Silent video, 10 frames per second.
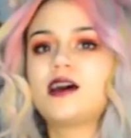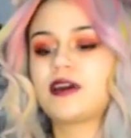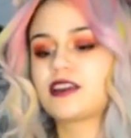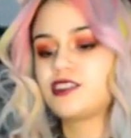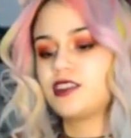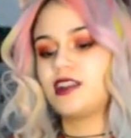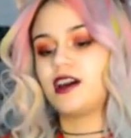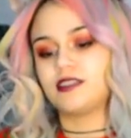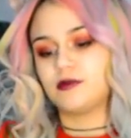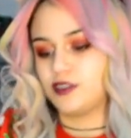I'm actually
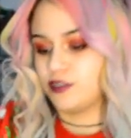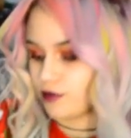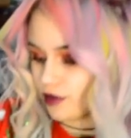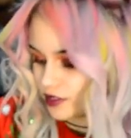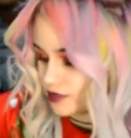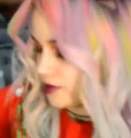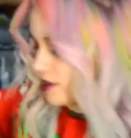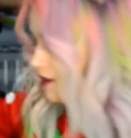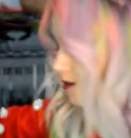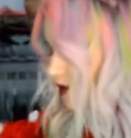not in the mood to throw this one on,